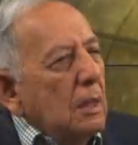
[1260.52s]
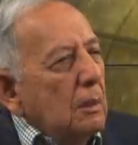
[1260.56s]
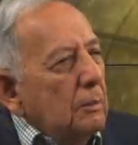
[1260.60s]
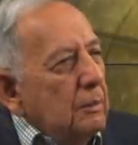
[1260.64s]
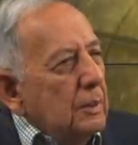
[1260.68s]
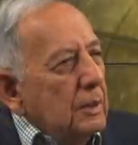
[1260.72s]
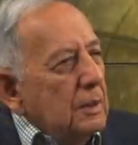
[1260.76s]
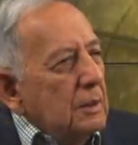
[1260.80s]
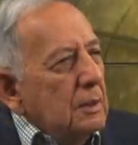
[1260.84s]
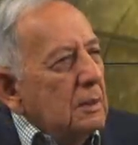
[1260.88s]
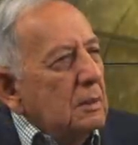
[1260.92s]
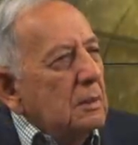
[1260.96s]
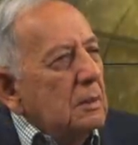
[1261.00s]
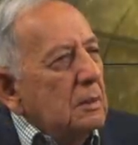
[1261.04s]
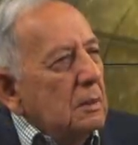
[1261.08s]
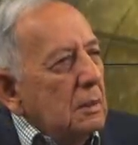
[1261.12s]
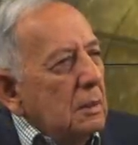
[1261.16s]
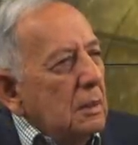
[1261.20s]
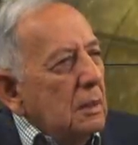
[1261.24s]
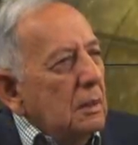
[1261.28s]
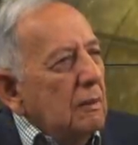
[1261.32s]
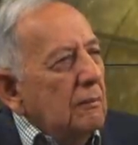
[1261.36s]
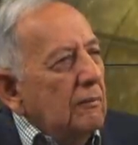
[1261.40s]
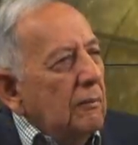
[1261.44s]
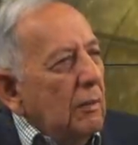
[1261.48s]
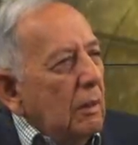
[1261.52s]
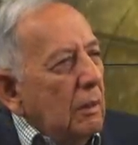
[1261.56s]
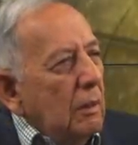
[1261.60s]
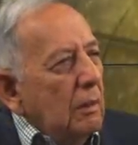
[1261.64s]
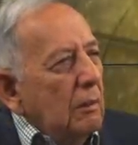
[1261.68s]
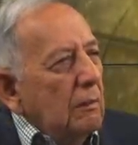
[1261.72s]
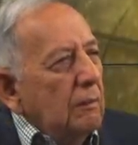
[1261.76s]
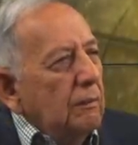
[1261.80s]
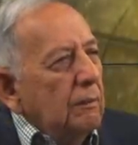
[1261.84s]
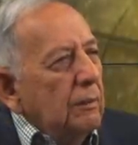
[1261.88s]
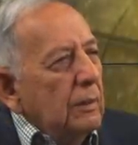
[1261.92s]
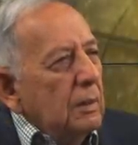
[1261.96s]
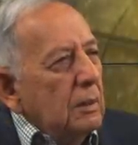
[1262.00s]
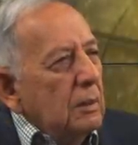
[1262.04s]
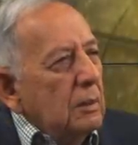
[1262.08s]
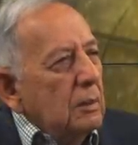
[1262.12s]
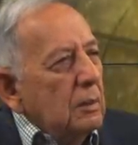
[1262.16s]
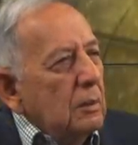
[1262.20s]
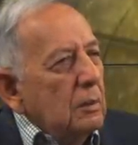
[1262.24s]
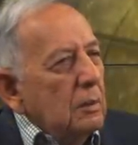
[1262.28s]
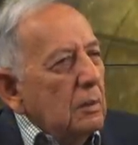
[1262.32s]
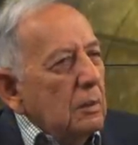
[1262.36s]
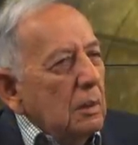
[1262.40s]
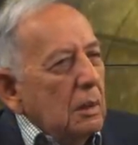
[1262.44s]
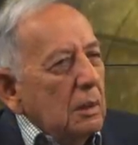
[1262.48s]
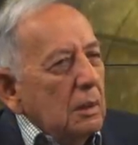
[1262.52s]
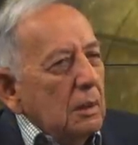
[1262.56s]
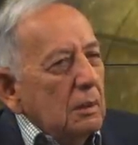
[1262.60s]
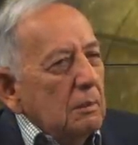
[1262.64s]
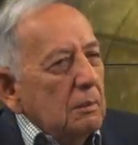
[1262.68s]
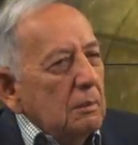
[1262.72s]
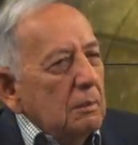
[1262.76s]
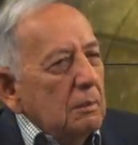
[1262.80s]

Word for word: help us evolve into uh,